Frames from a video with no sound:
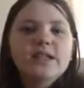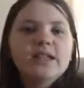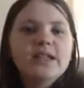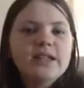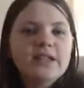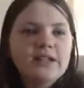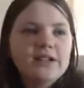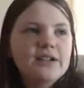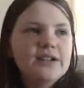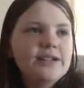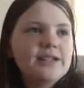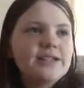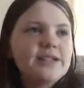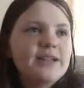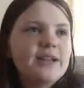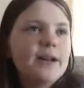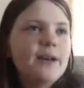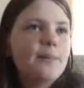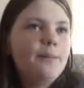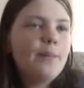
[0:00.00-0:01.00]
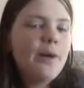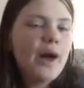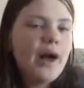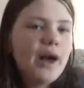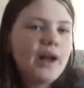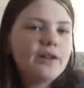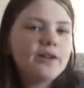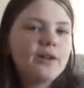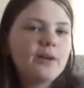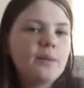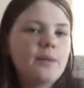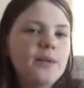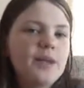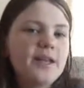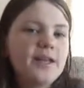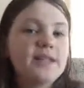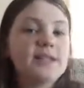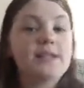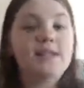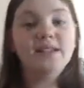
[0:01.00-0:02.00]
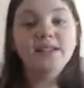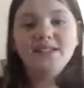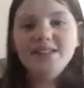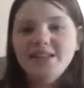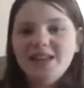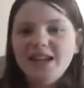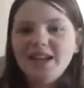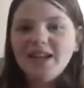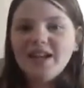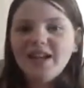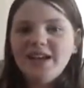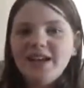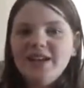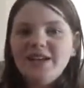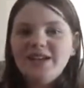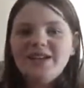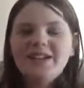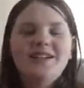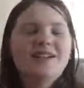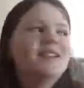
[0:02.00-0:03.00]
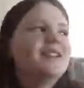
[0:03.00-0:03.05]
Here's the pottery place. Seen it.